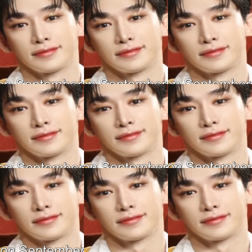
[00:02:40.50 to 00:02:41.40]

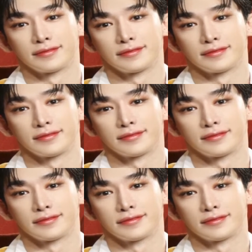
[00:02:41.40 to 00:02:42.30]

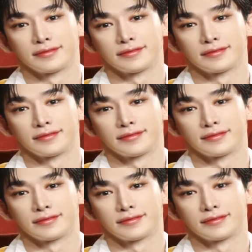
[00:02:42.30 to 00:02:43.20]

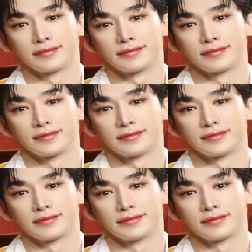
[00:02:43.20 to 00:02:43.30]
Nobody speaks.